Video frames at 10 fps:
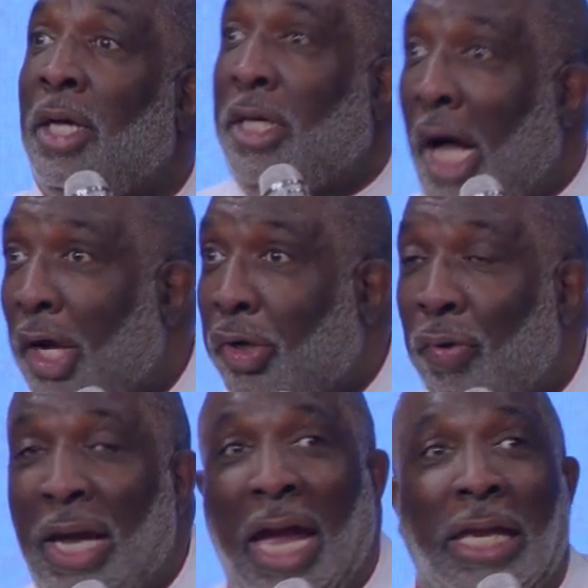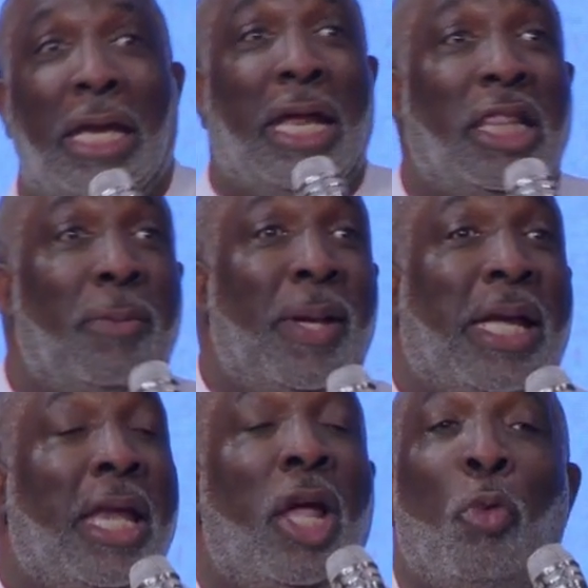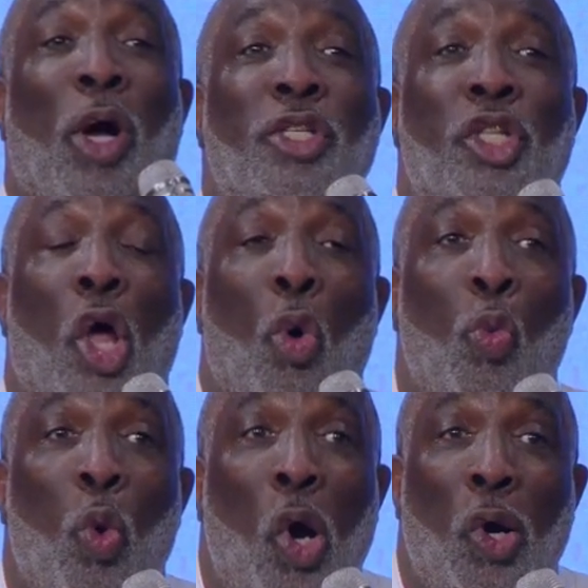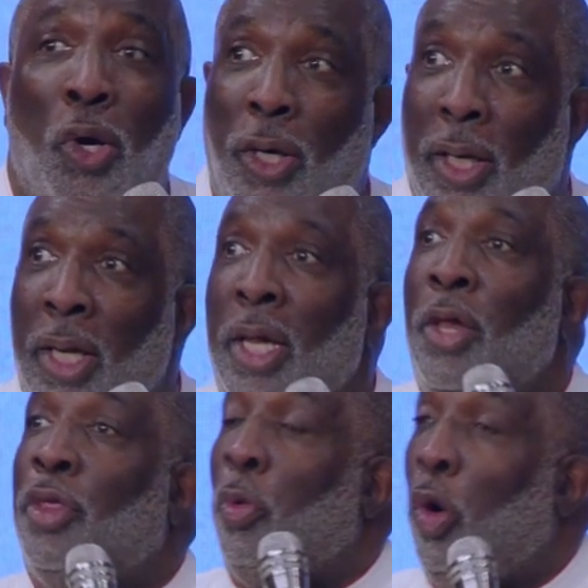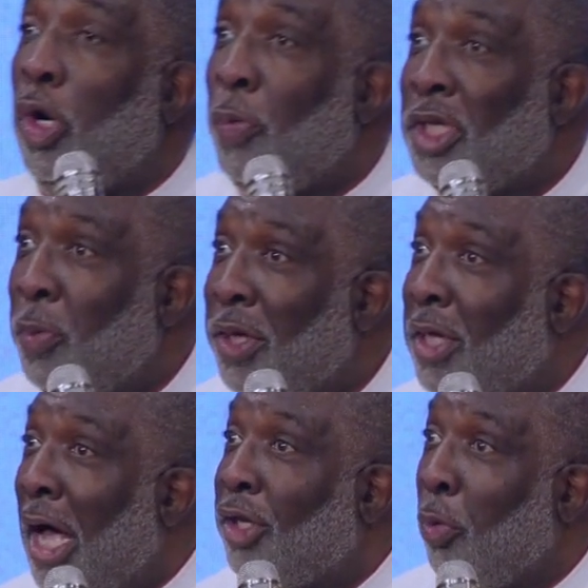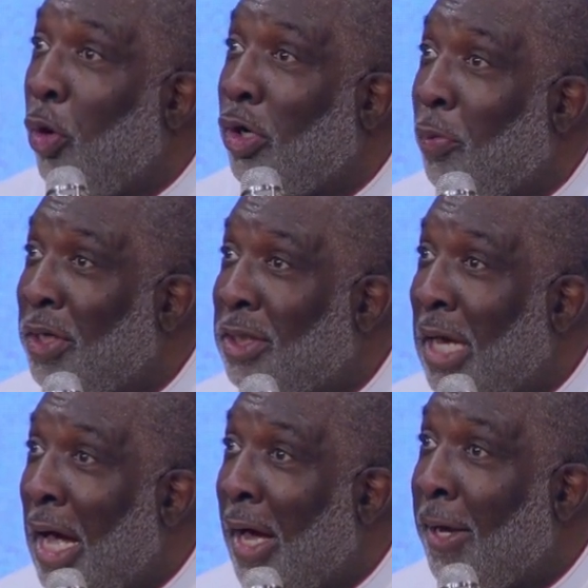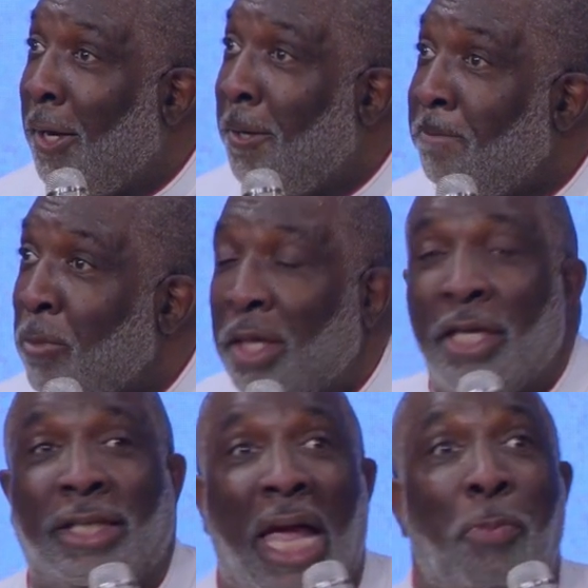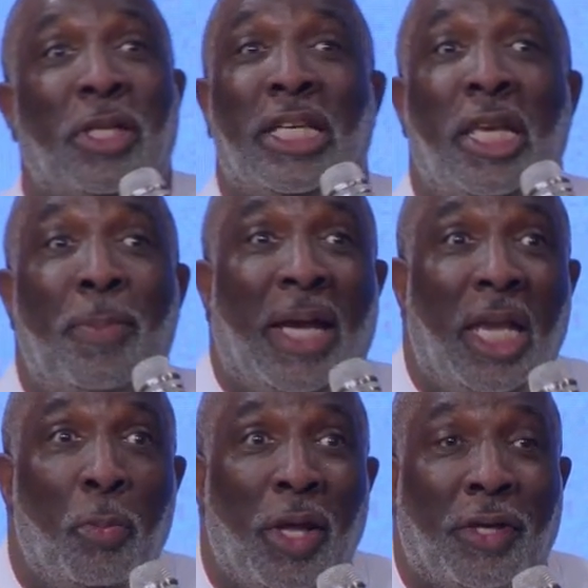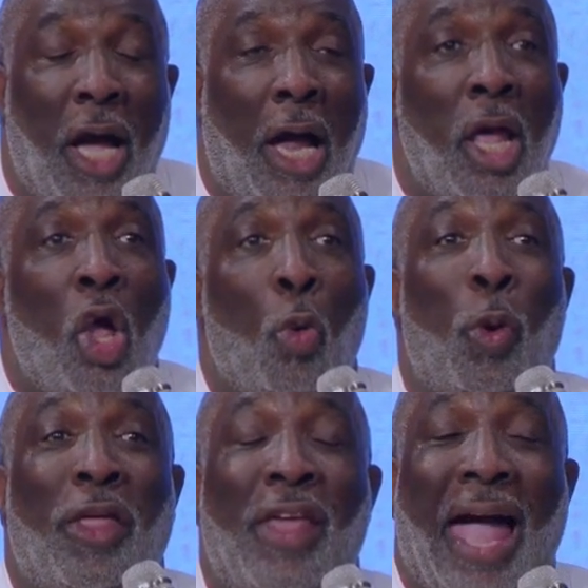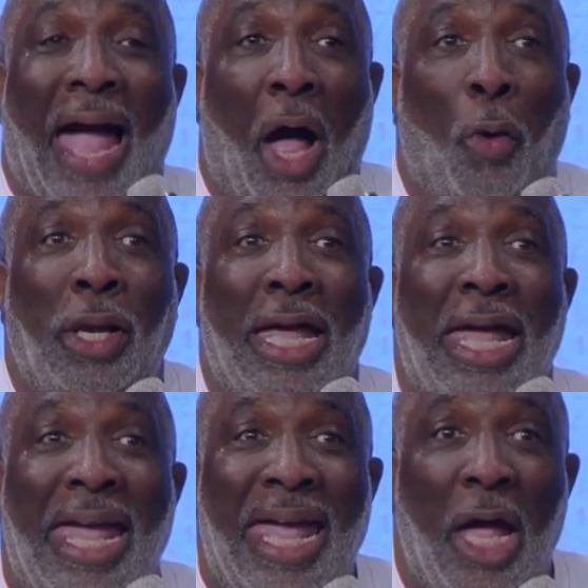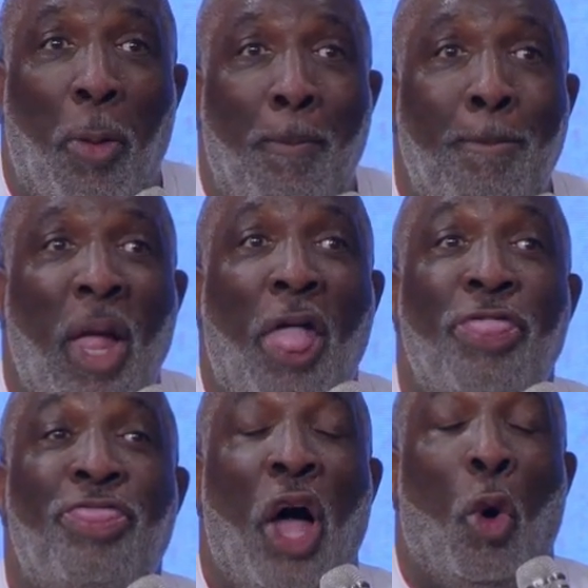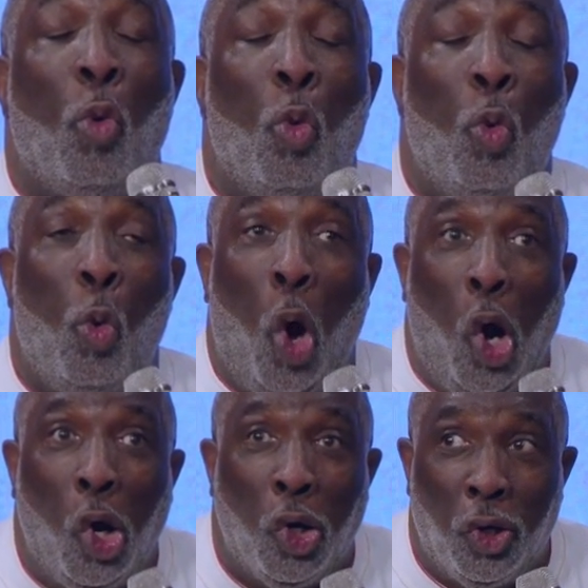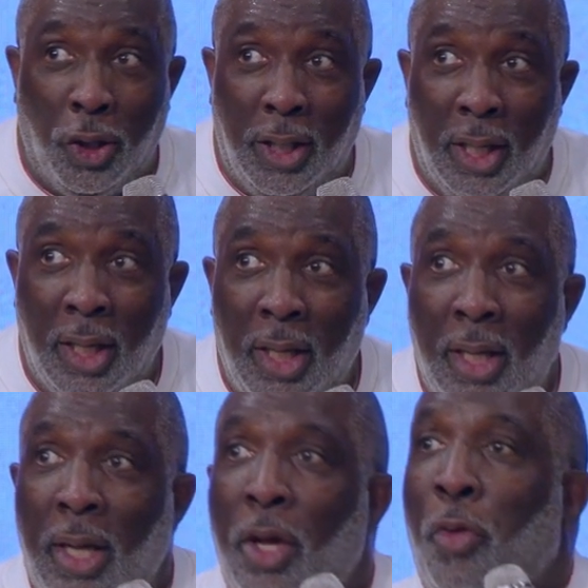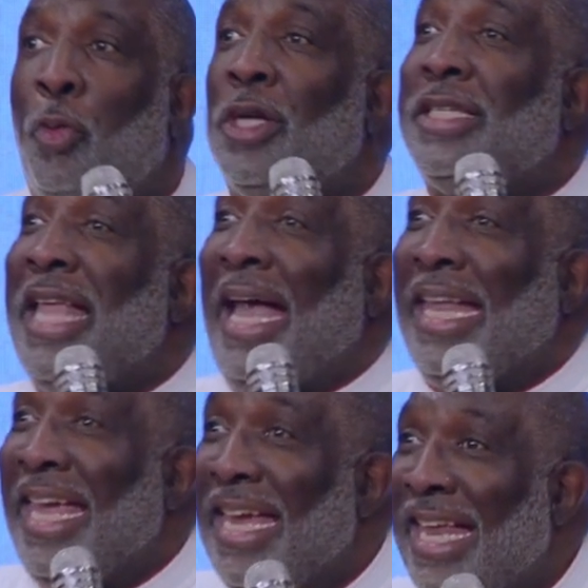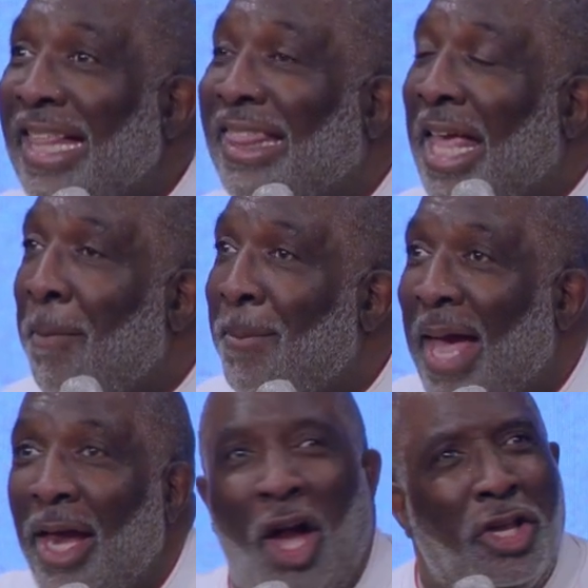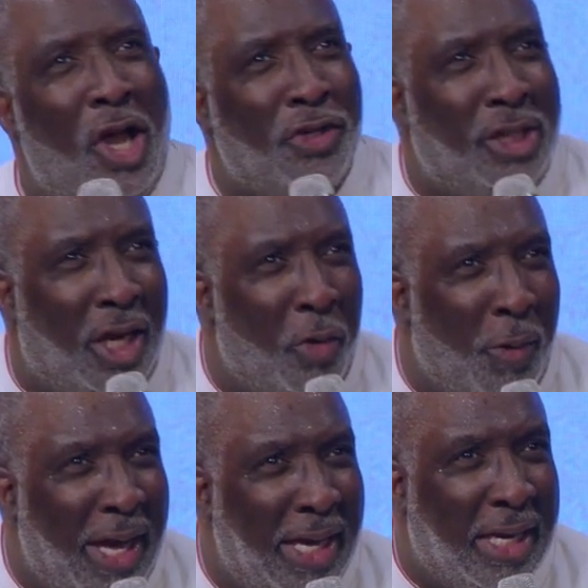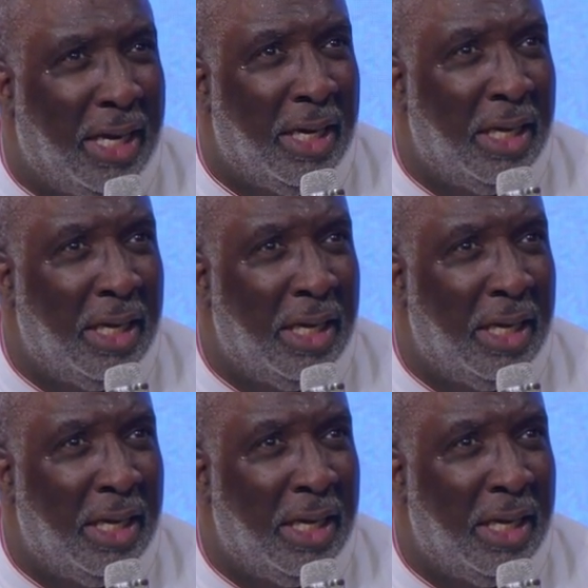God created. In the beginning was the Word. The Word was with God. The Word was God. The same was in the beginning with God. Without him, the Word was not anything made. Are y'all still awake?